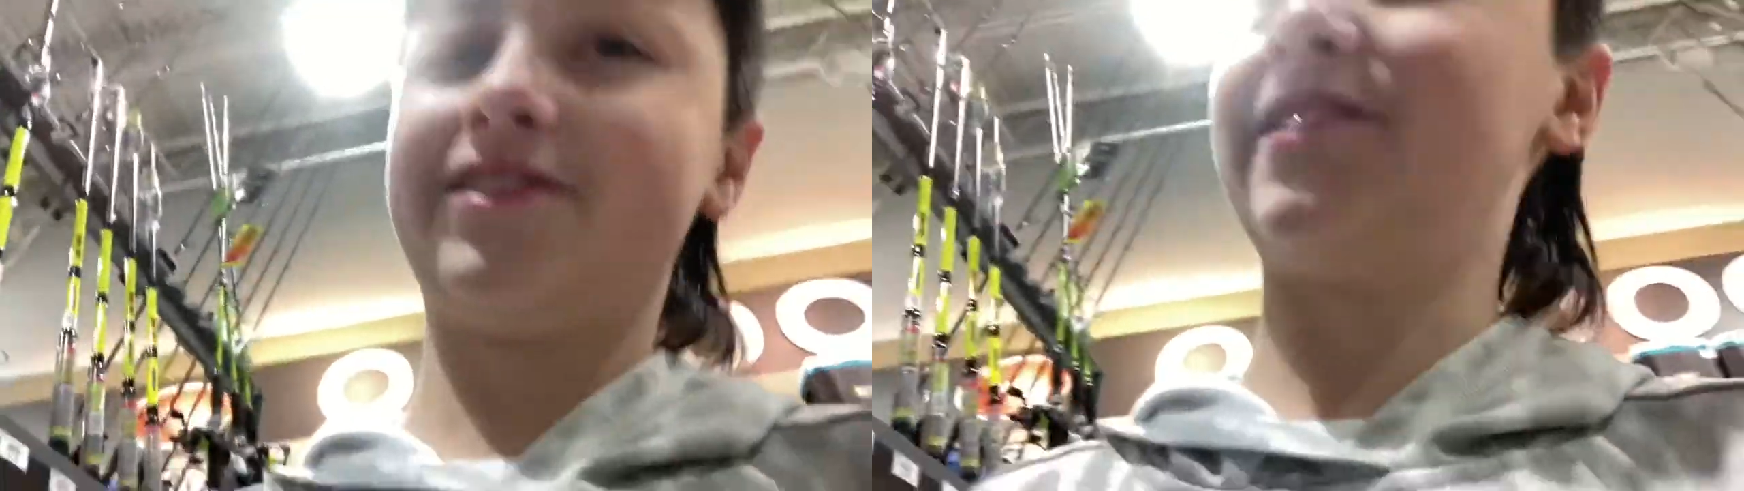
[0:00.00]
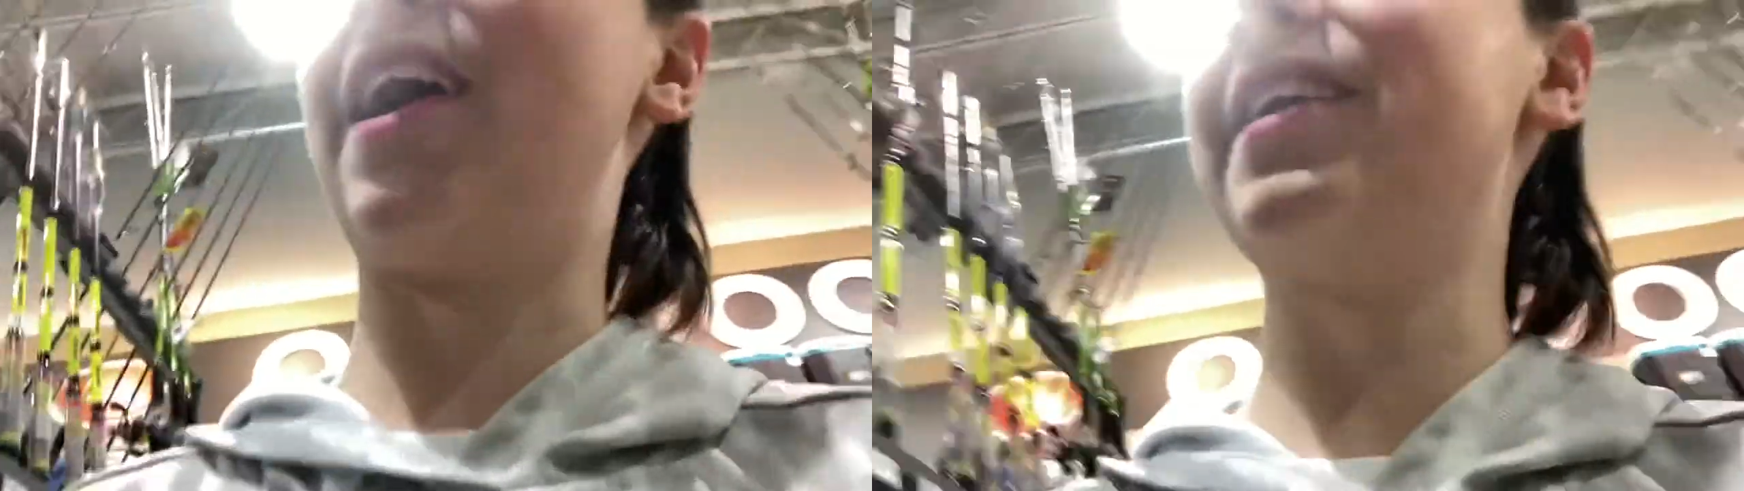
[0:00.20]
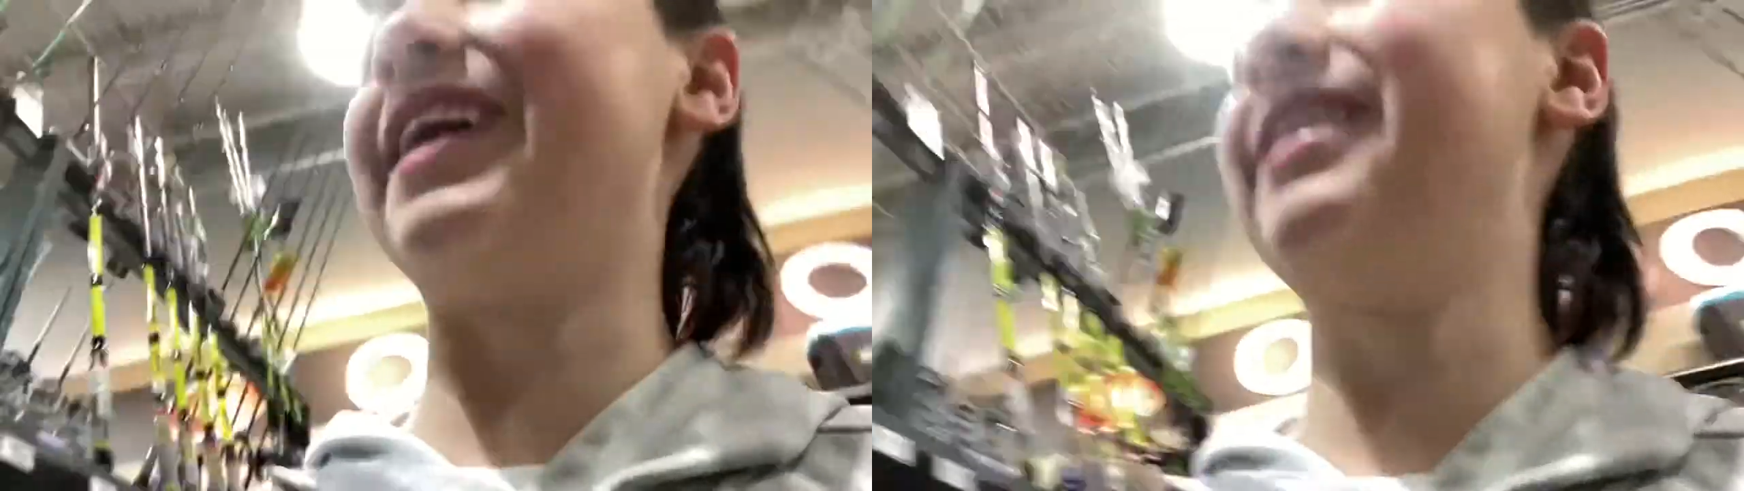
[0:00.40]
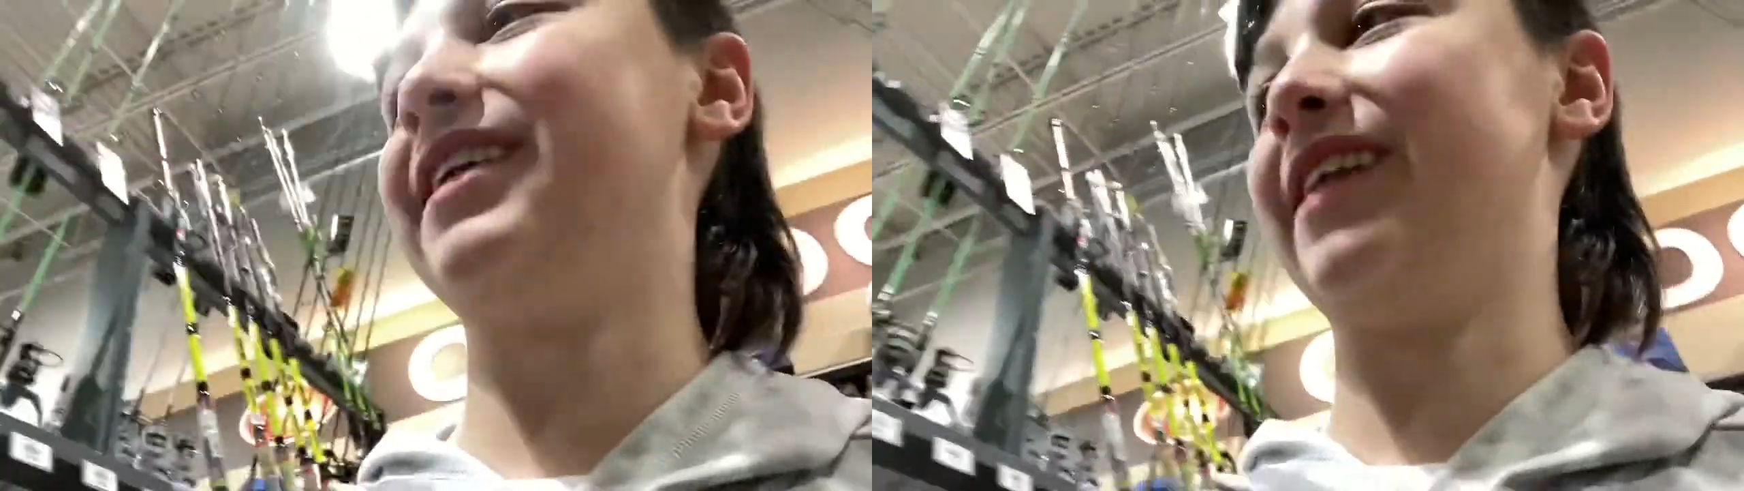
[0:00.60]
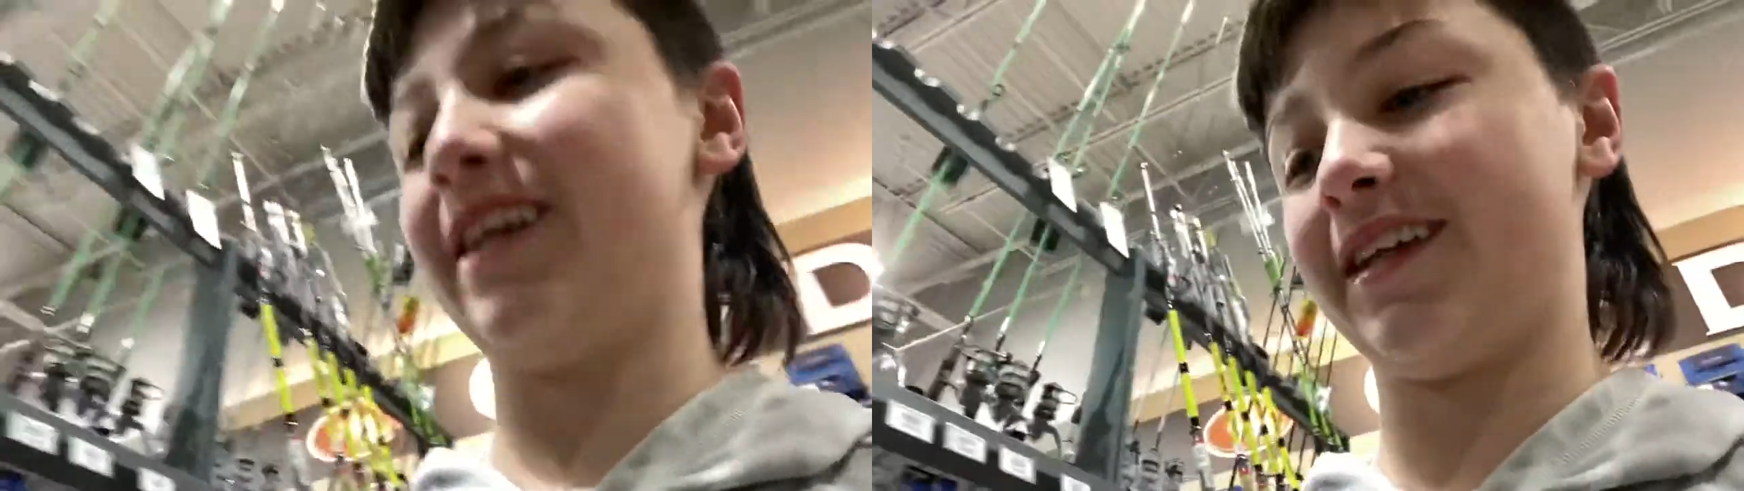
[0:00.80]
not
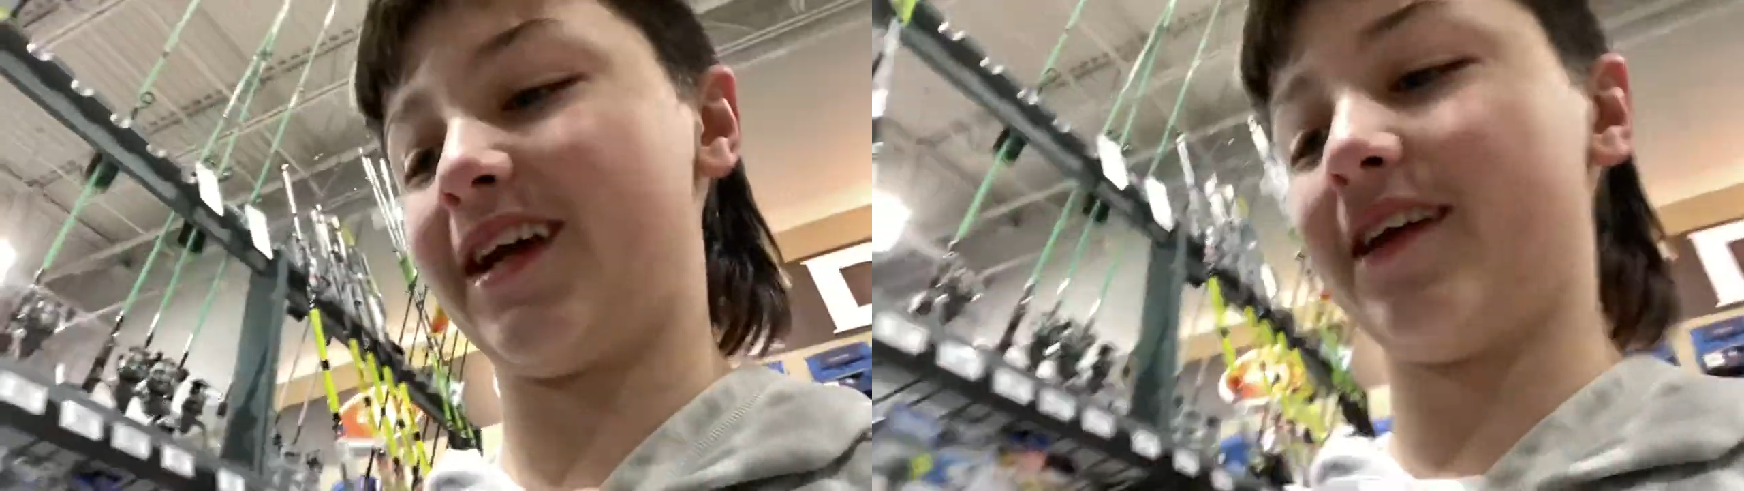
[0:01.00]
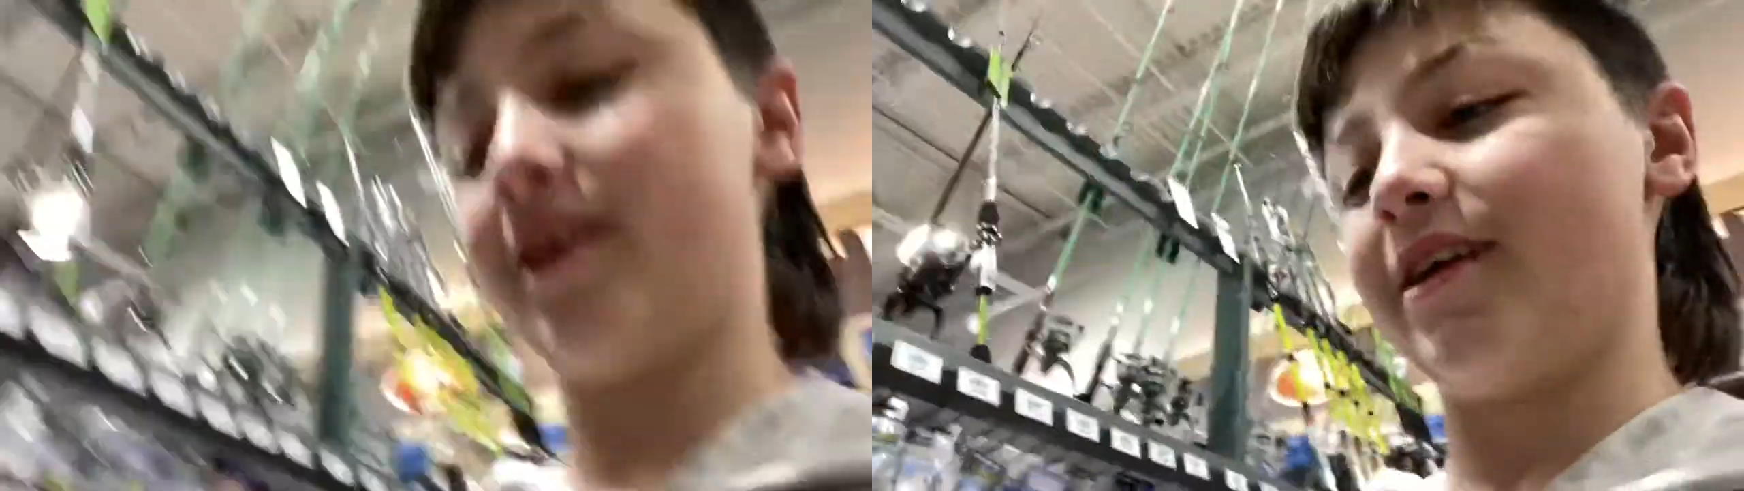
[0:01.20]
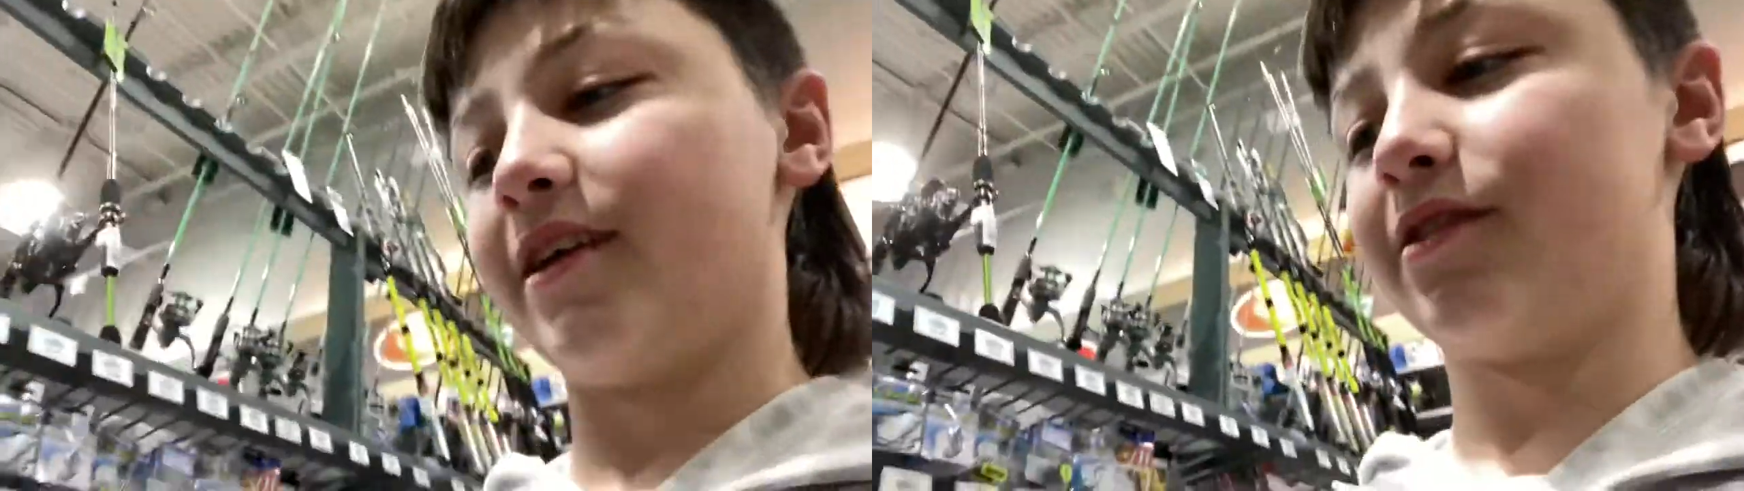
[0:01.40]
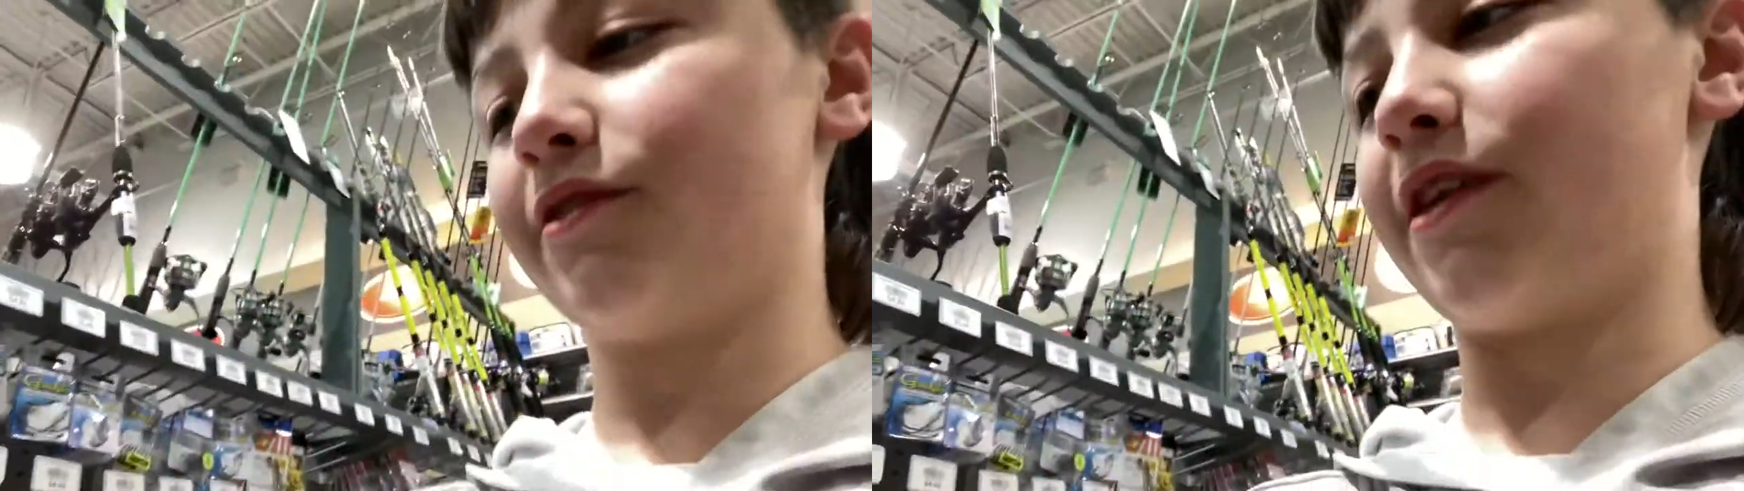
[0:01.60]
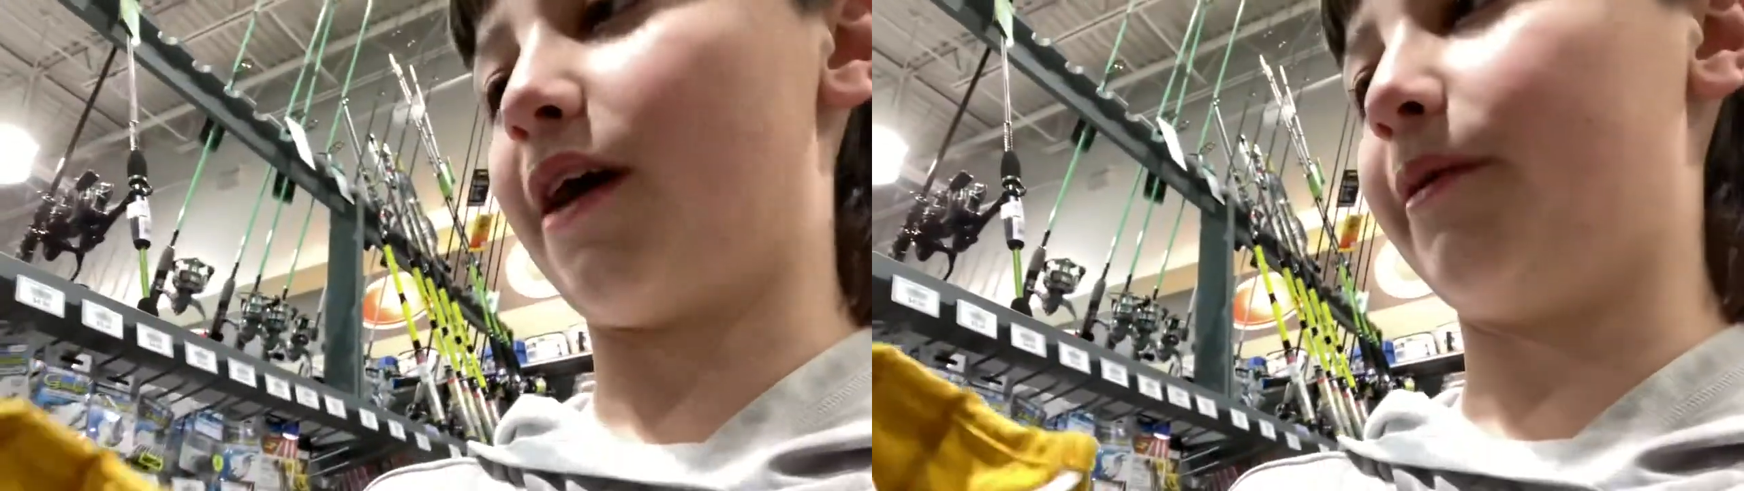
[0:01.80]
$19.99.
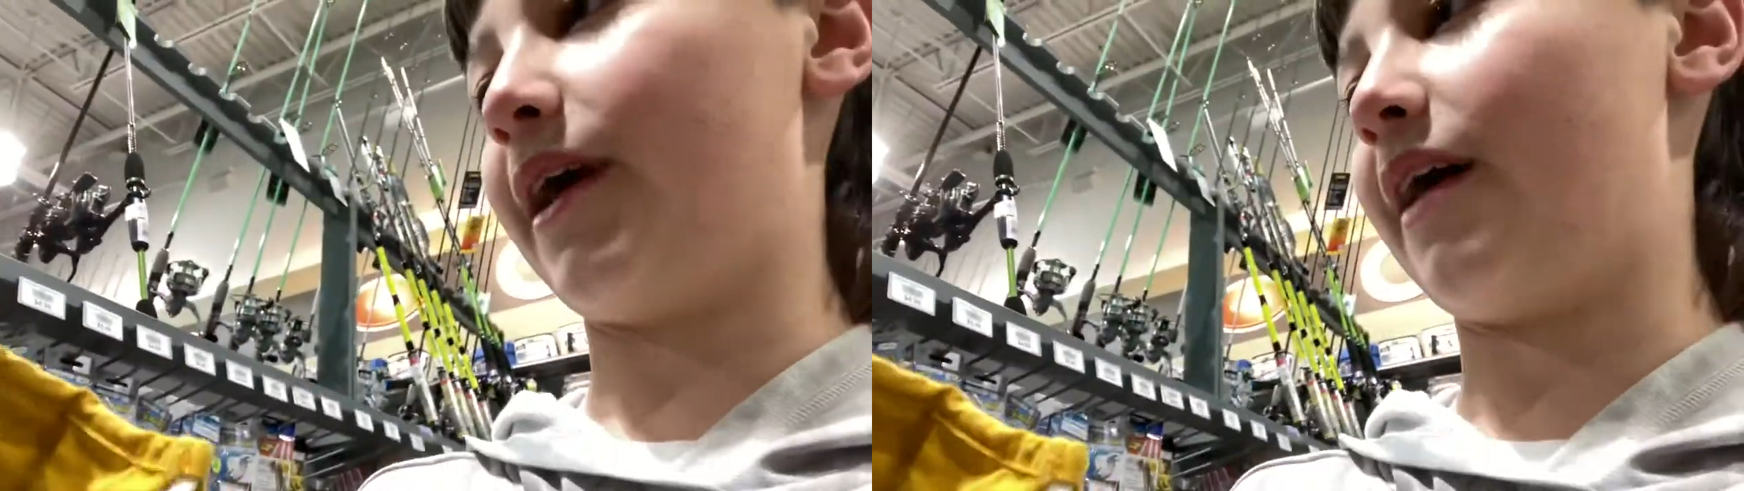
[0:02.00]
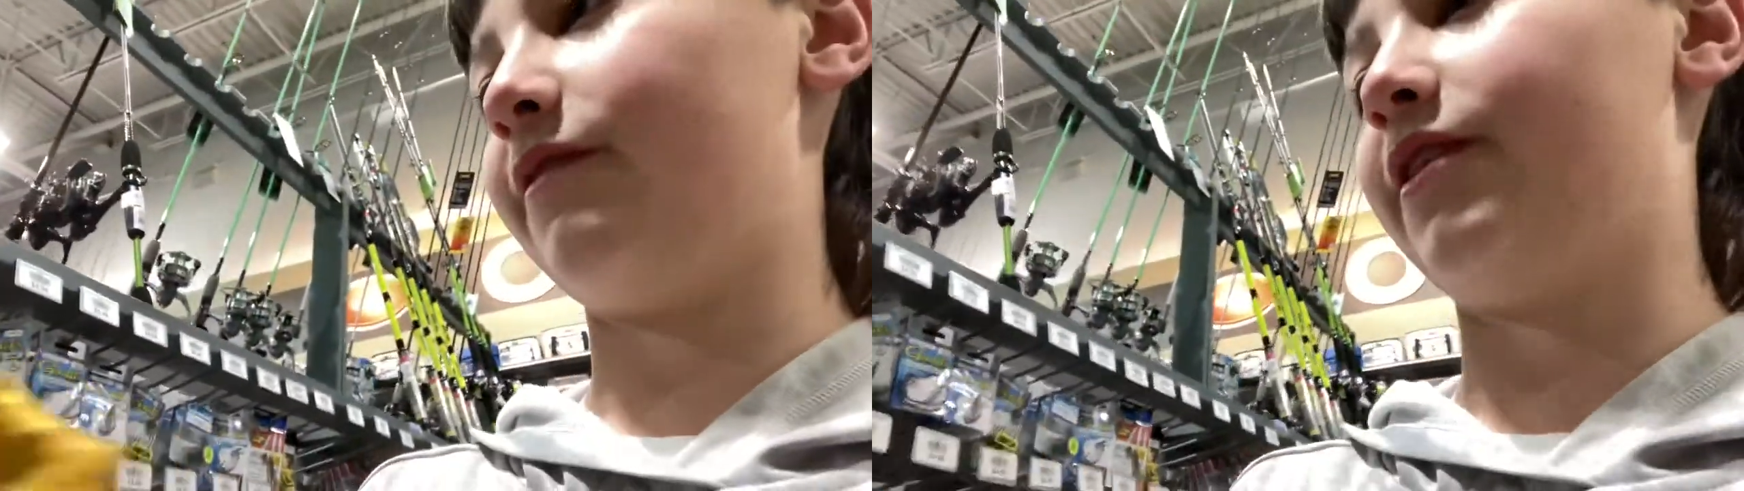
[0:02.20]
So now we have